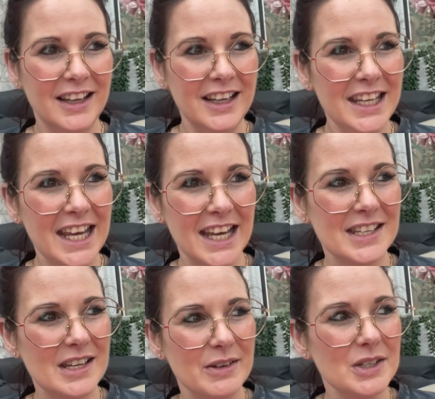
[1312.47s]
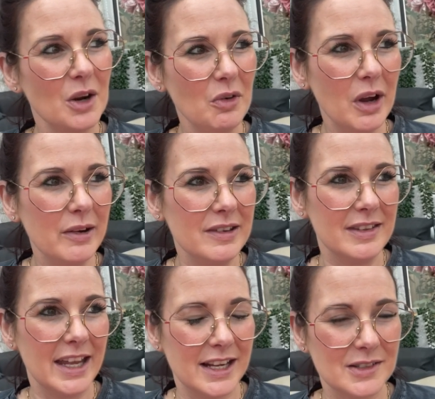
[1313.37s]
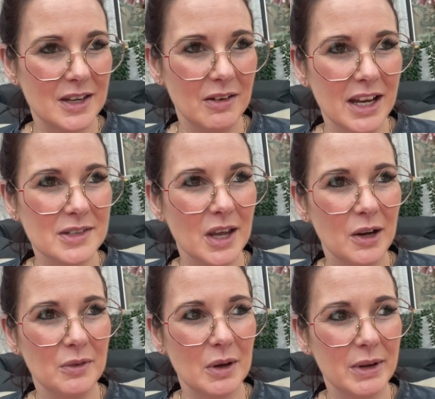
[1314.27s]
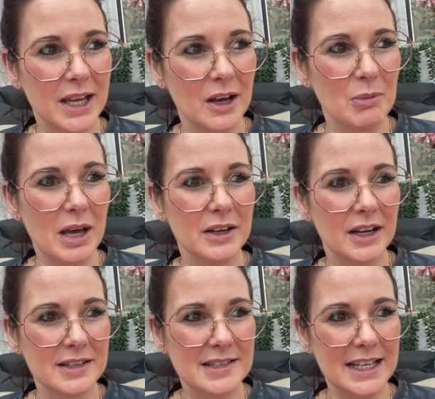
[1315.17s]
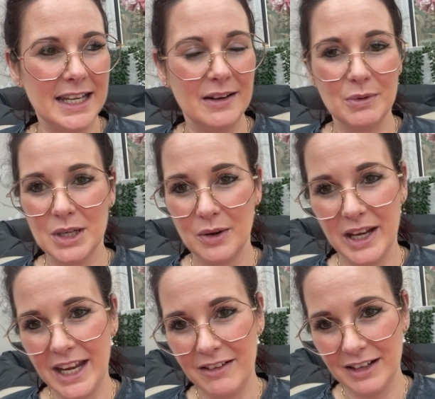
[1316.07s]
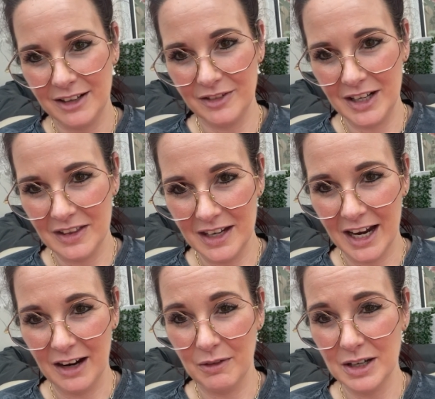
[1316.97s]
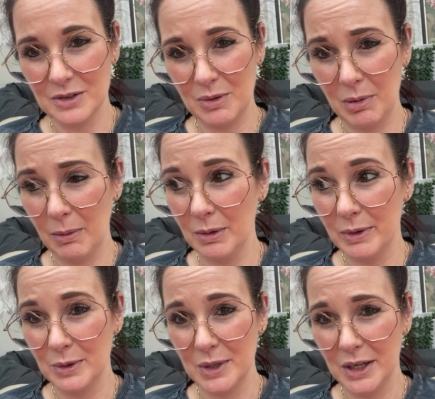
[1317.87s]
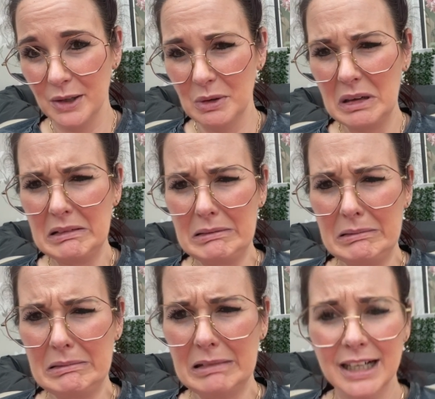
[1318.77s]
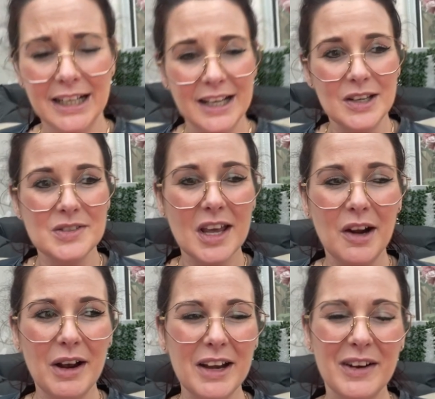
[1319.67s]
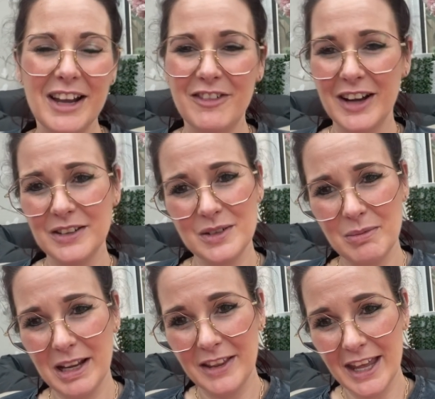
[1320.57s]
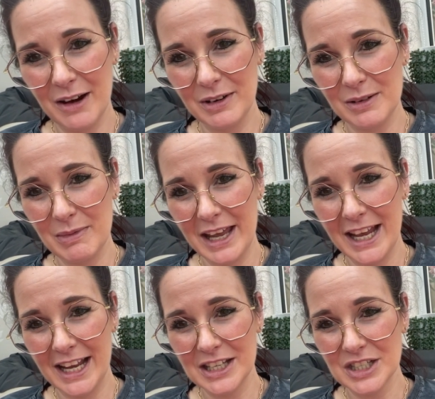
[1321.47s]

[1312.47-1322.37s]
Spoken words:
yeah, so it's an ongoing thing. So let's hope that we get a better night's sleep and we don't hear anything in the night, which we probably will do. So anyway, thanks for being there with me and